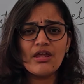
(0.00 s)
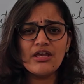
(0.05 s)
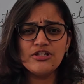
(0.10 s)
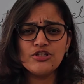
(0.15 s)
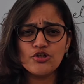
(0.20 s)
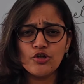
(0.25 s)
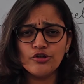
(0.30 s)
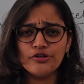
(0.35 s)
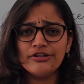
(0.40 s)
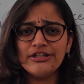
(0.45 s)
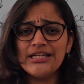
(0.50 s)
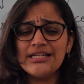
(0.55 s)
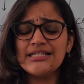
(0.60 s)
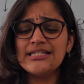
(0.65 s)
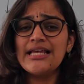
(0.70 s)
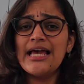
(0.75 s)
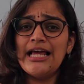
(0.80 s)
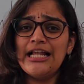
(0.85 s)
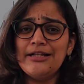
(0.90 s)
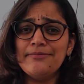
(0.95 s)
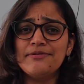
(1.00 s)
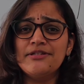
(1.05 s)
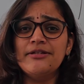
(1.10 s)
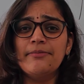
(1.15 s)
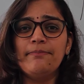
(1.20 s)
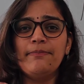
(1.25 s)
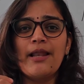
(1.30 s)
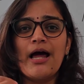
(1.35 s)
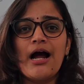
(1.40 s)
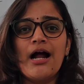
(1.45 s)
So this helps the
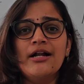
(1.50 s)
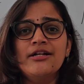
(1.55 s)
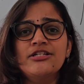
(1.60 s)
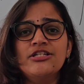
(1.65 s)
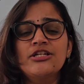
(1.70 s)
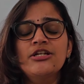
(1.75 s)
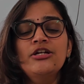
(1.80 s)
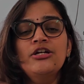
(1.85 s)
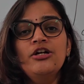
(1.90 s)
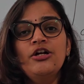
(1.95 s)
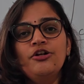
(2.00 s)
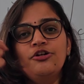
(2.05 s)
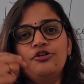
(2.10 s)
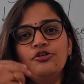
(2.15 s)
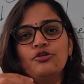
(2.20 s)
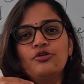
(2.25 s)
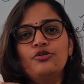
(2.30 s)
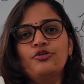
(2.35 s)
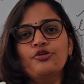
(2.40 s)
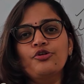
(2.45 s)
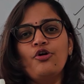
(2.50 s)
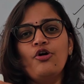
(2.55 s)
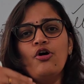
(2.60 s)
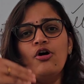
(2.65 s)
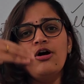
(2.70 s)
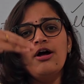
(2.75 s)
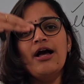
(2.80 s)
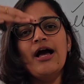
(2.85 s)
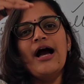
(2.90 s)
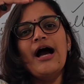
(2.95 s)
plants to grow
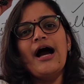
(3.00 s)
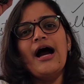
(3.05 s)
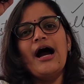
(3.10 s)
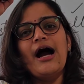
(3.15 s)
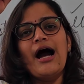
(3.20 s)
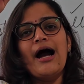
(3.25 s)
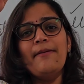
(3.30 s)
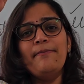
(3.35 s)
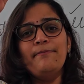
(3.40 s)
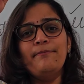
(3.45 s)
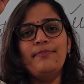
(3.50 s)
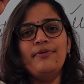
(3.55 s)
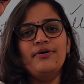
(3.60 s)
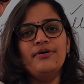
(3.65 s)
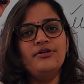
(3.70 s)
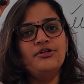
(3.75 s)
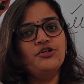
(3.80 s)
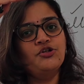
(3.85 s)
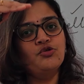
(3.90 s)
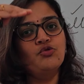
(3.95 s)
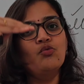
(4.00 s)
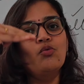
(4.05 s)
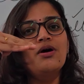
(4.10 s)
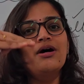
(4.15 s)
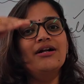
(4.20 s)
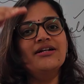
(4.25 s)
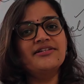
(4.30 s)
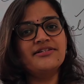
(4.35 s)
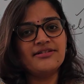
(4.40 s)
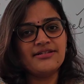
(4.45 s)
up
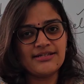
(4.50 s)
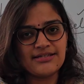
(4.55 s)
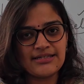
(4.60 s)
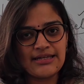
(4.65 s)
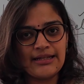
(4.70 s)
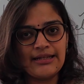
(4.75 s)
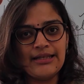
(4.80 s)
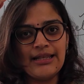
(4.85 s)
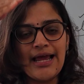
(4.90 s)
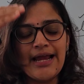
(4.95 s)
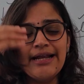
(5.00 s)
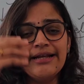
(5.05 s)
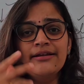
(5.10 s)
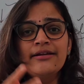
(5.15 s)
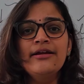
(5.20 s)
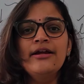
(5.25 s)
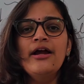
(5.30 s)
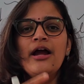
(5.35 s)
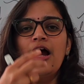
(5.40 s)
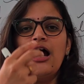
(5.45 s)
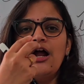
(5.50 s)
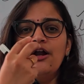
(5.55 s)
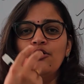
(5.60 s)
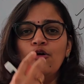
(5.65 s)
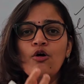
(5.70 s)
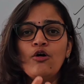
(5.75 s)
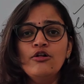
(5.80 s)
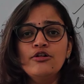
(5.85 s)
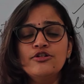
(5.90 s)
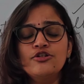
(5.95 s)
towards the sunlight and
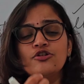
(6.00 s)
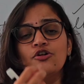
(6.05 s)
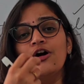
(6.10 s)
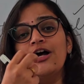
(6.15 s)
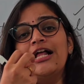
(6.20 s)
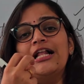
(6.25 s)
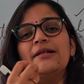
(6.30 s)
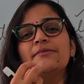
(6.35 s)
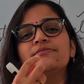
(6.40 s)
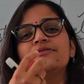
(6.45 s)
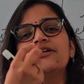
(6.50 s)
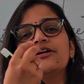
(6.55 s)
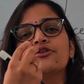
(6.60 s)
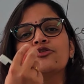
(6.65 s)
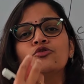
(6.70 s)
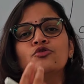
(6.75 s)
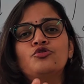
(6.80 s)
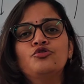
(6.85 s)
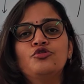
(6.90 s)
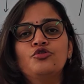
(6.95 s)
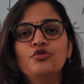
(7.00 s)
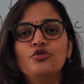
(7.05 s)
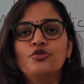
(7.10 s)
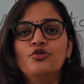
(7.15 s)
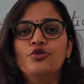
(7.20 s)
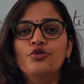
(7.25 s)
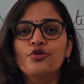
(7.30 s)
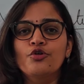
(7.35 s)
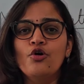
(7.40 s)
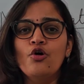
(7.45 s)
also helps the root to
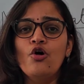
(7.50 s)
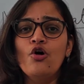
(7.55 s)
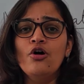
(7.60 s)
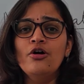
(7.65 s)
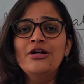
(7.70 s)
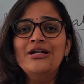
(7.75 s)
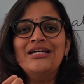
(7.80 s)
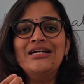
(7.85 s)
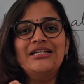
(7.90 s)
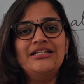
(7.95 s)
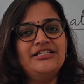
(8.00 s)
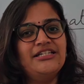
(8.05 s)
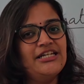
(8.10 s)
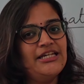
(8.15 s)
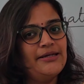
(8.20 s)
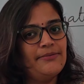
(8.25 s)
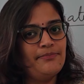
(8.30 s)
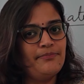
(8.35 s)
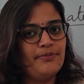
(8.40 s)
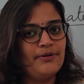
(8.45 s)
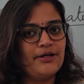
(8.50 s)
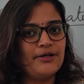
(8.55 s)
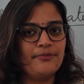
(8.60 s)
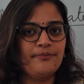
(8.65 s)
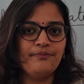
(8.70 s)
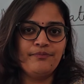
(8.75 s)
grow deeper.